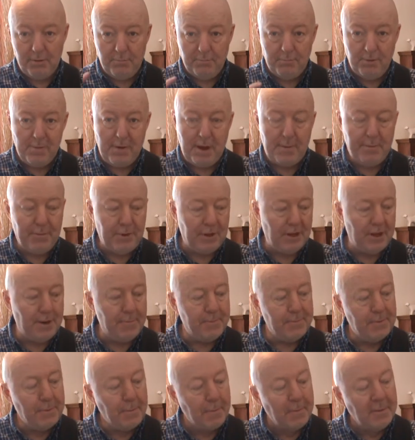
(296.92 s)
Remember
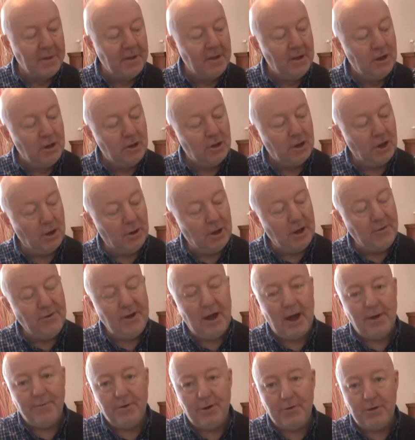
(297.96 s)
that? So if you
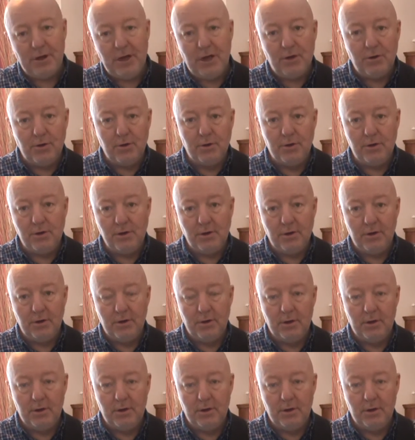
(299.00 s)
have your E chord,